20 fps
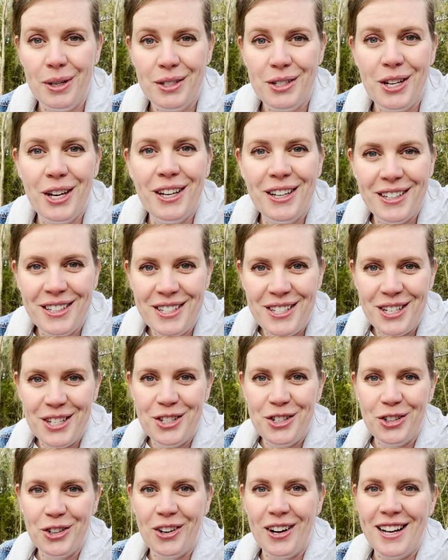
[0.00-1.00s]
to
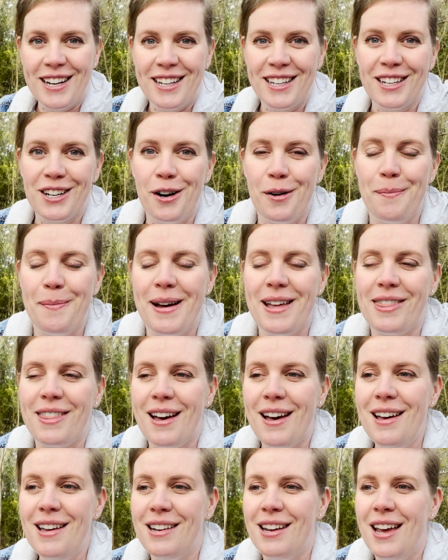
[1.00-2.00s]
try to combat
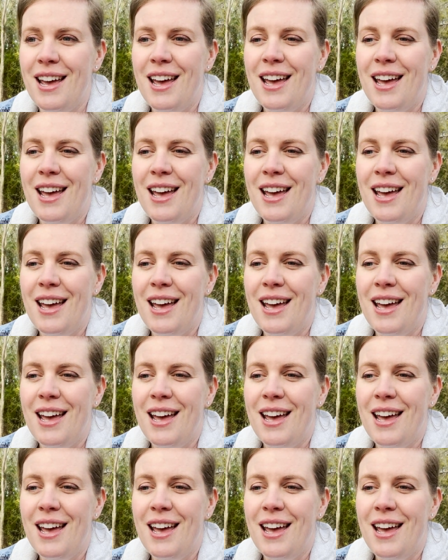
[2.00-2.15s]
that.